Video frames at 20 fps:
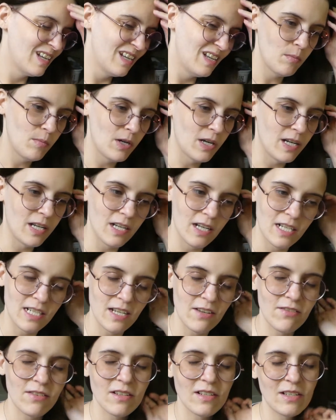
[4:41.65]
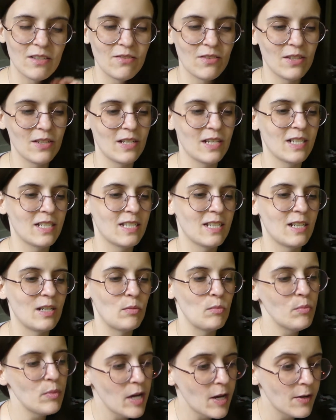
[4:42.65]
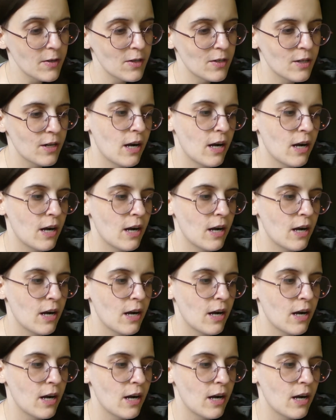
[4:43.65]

But I definitely feel like it's getting better.